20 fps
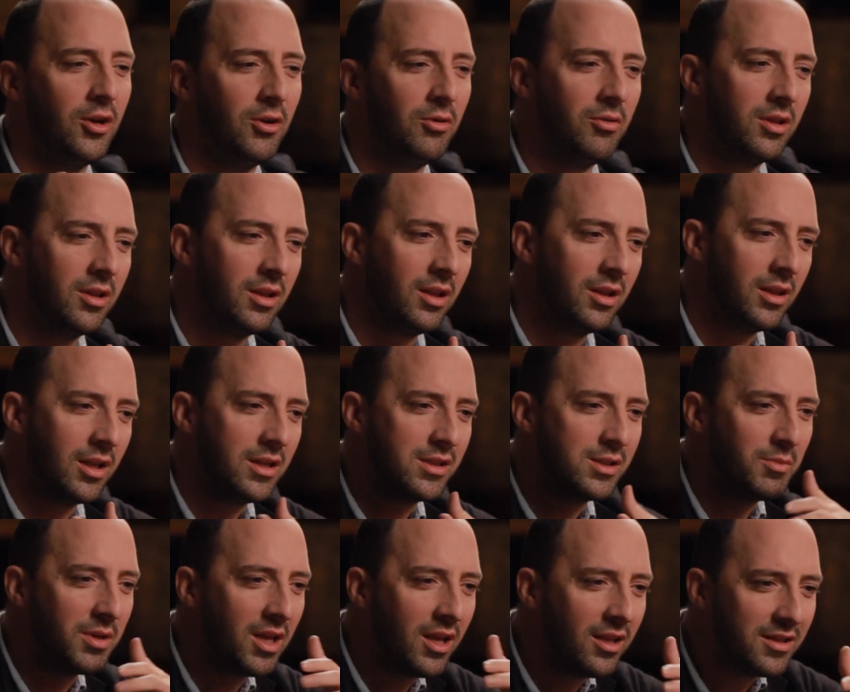you know,
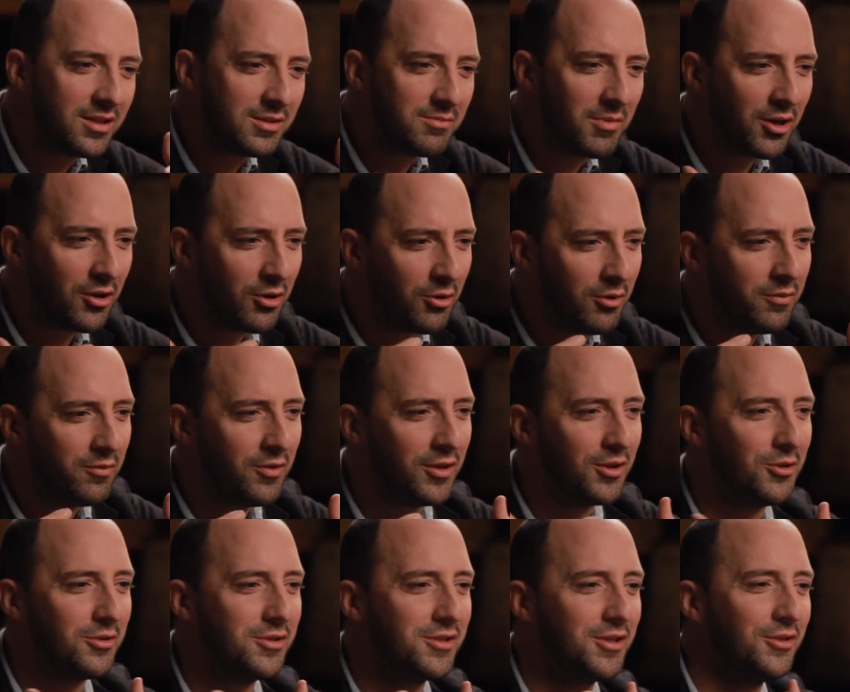Liza Minnelli's my
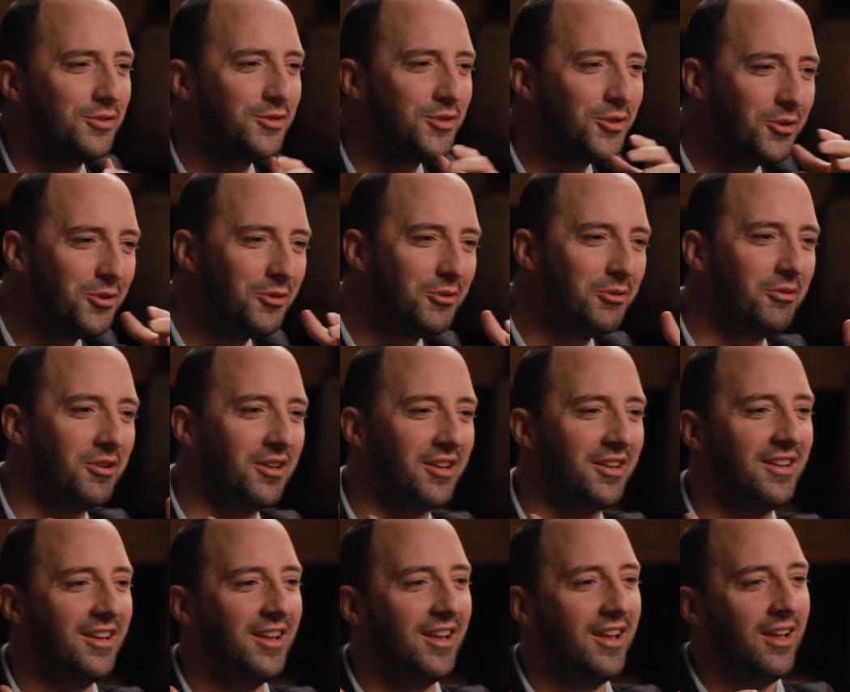girlfriend, Lucille too,
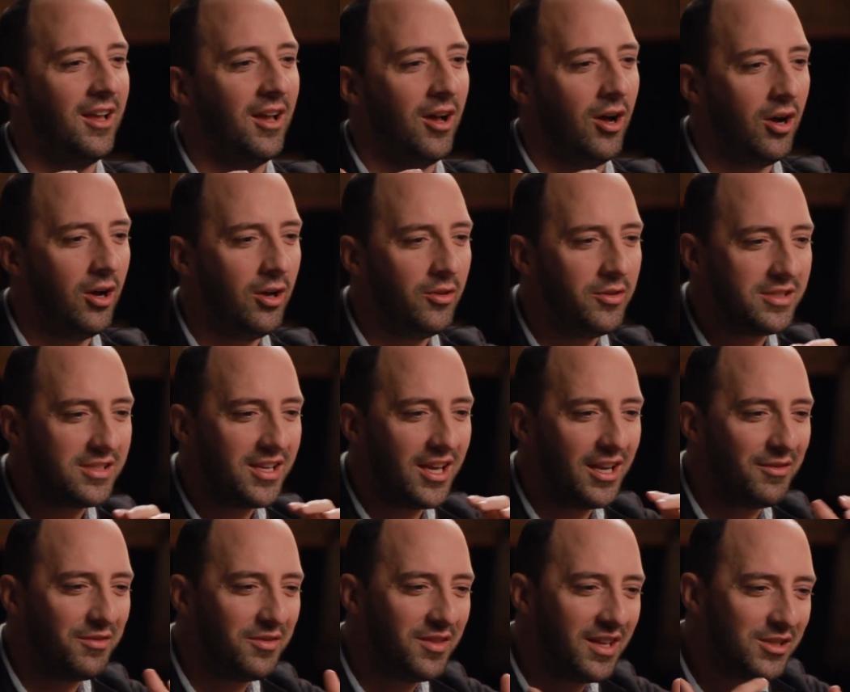and all these
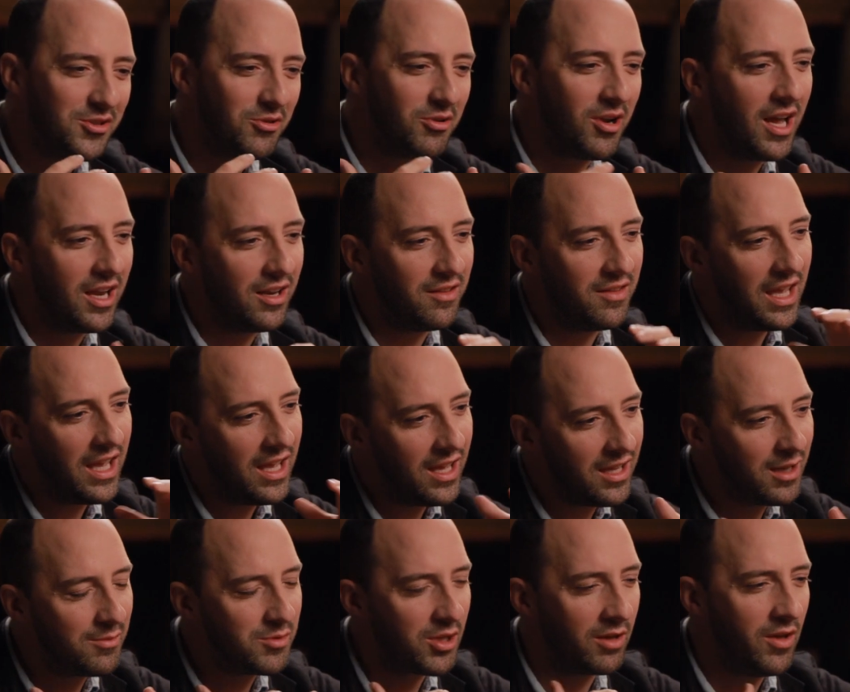kind of things are added, the
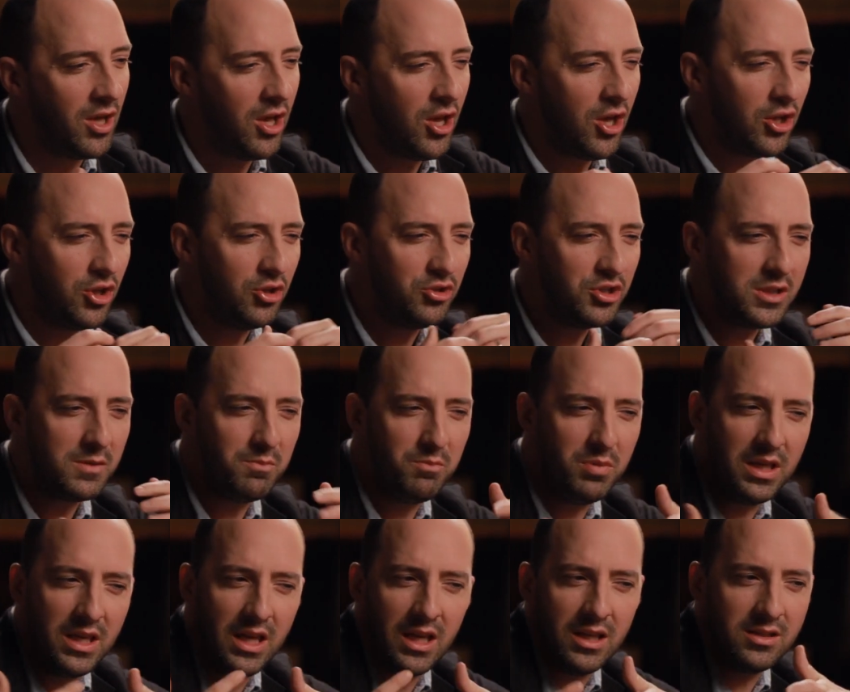hand comes off. You just
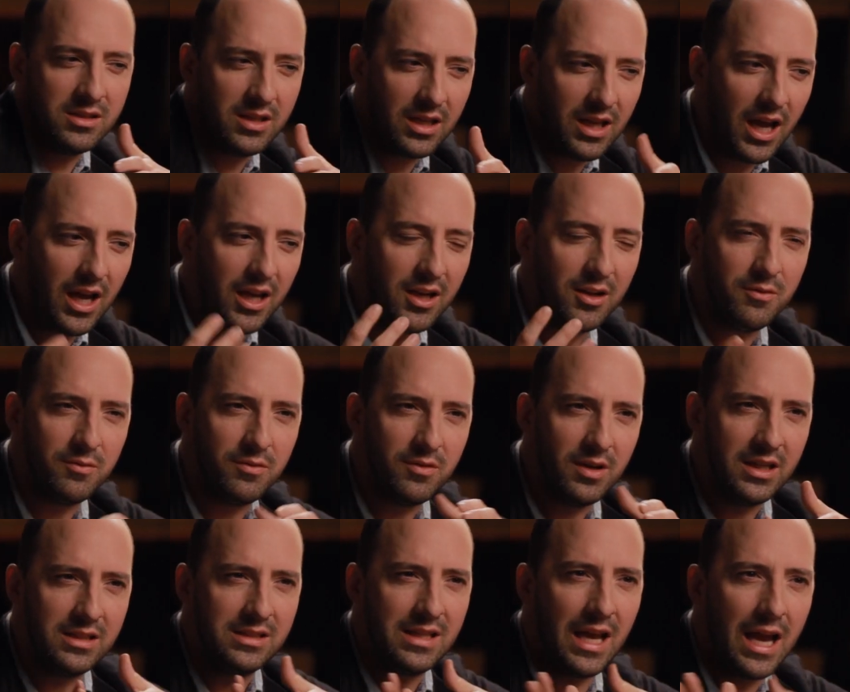begin to kind of
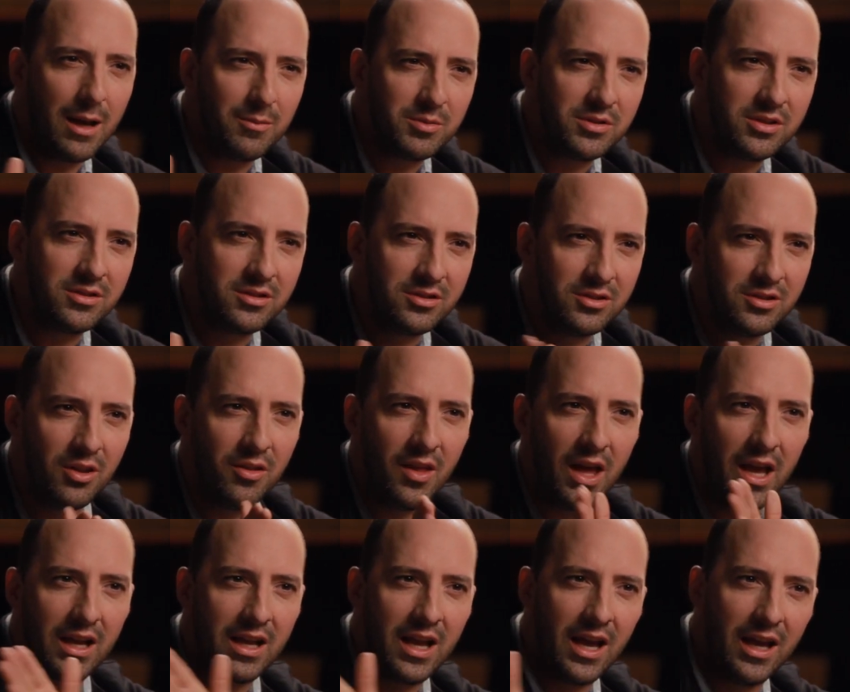adapt to
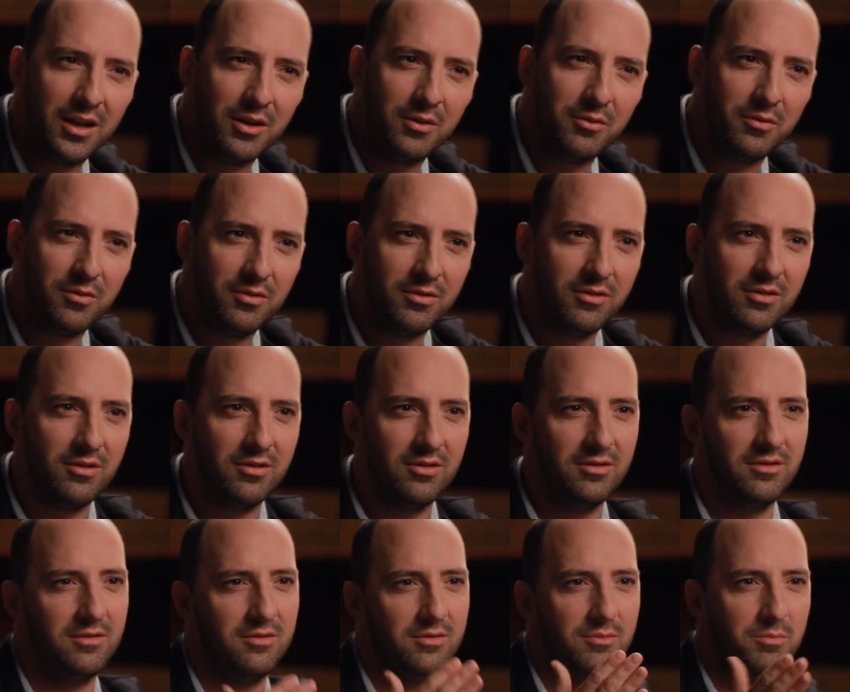that kind of
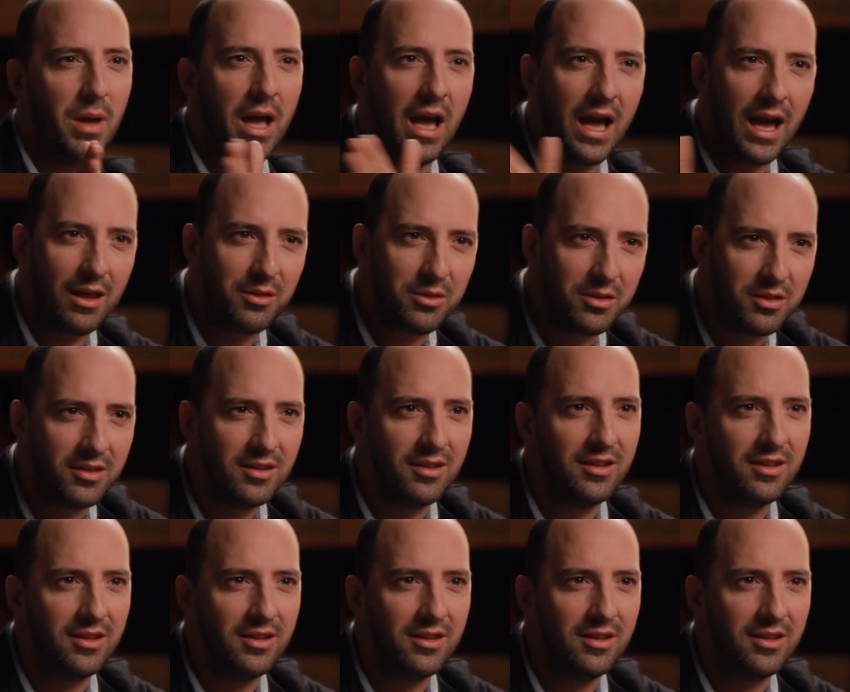path.